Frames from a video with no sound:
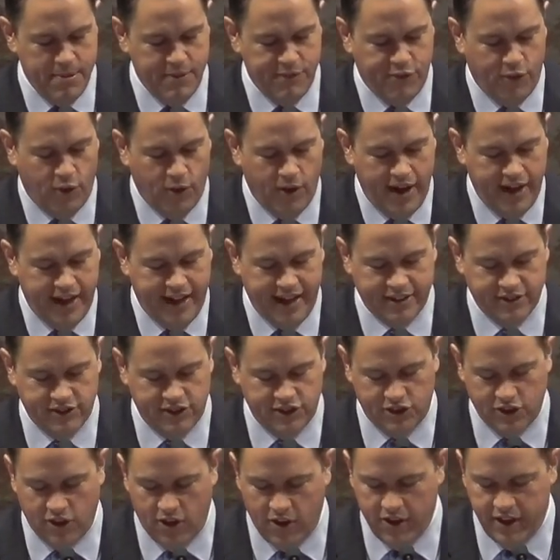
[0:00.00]
before I get
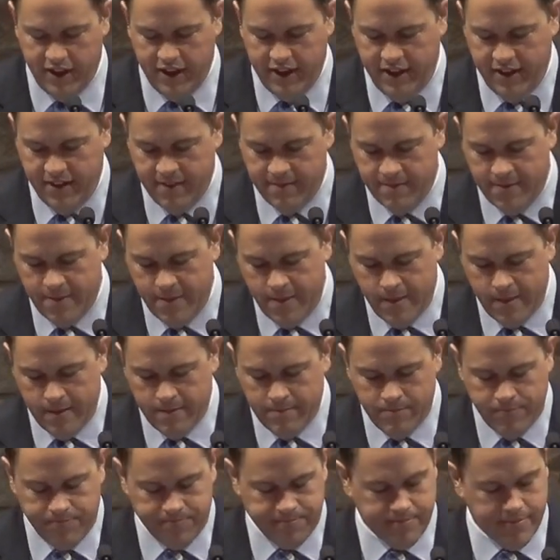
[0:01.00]
started
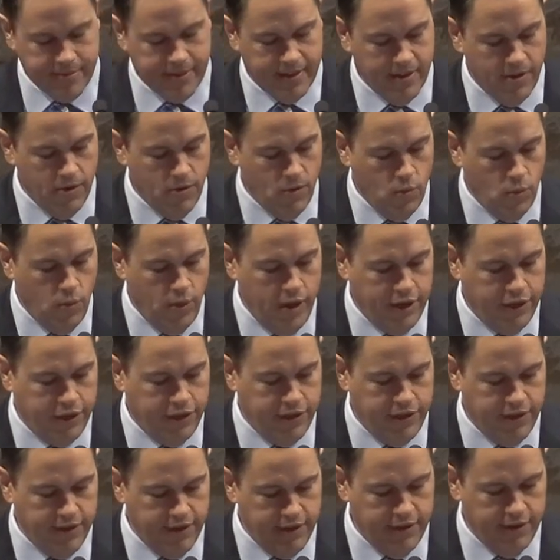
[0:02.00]
with
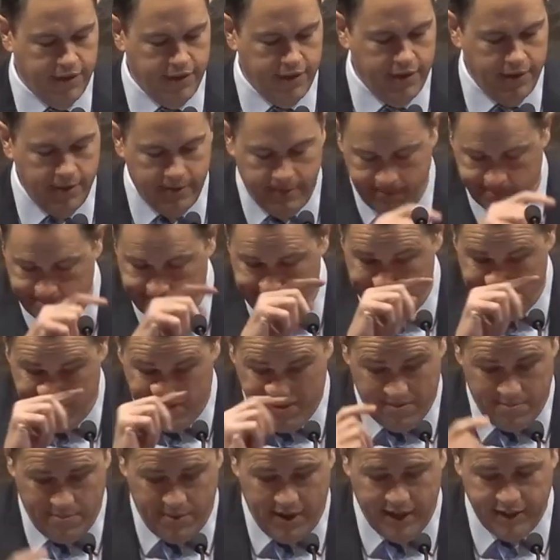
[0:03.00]

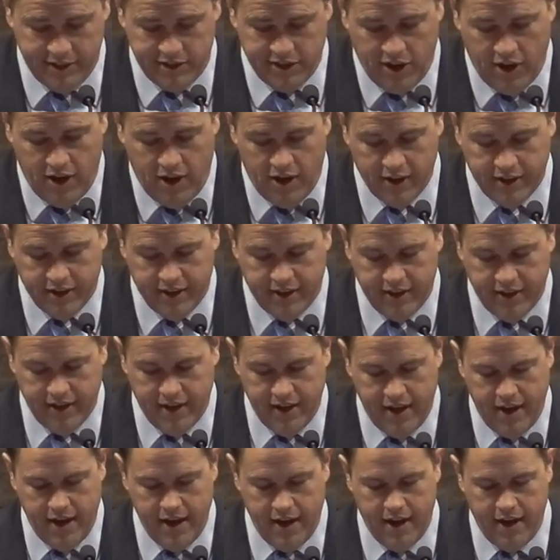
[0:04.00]
my talk,
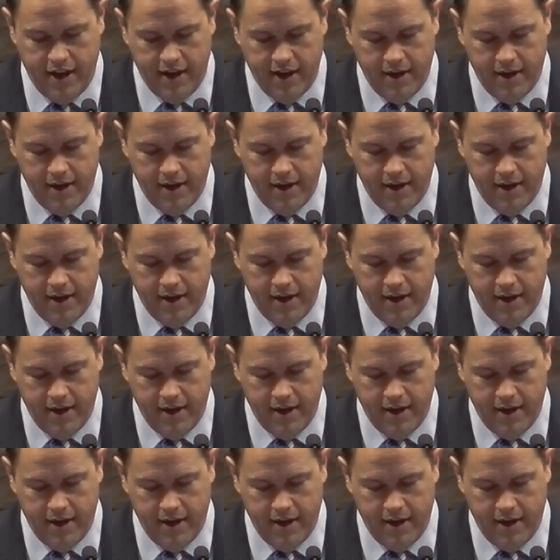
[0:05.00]
it,